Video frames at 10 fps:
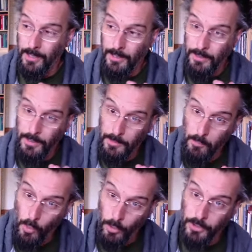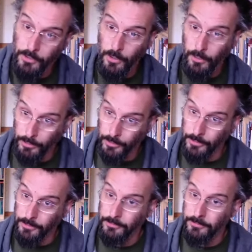the mortgage
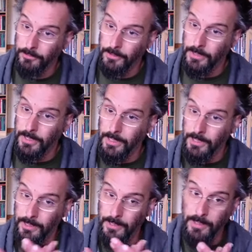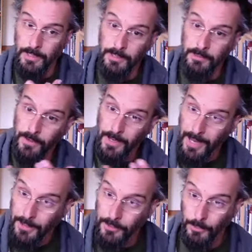holder in the
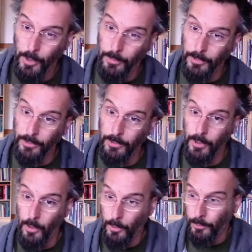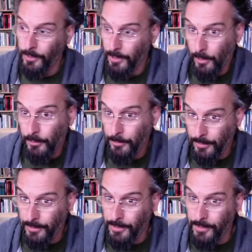financial bubble holding
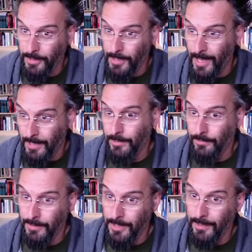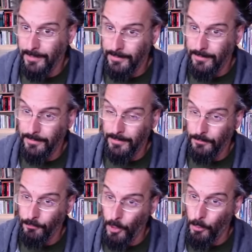ultimately the end of the debt
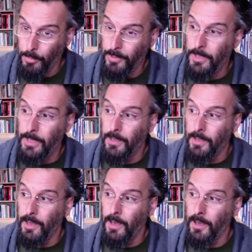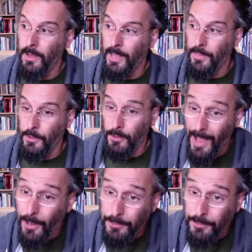rope, and their house